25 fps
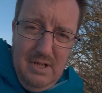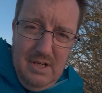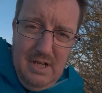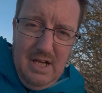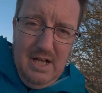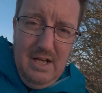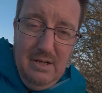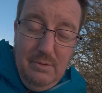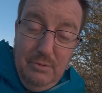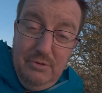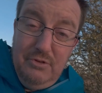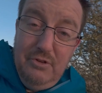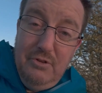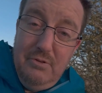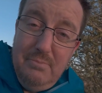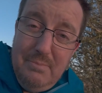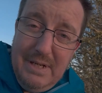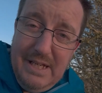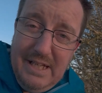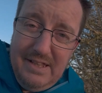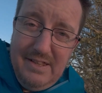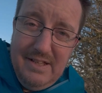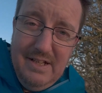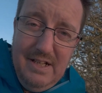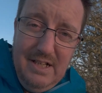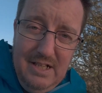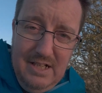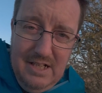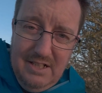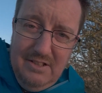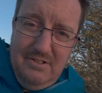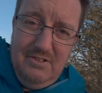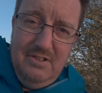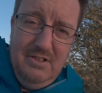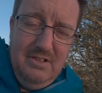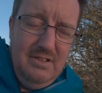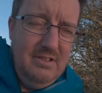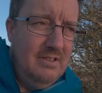We'll sort of make the
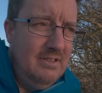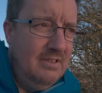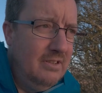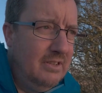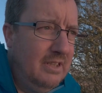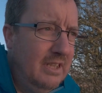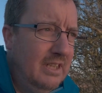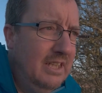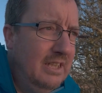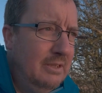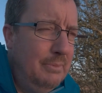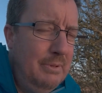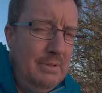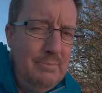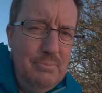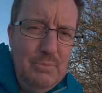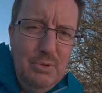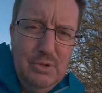hut look a little bit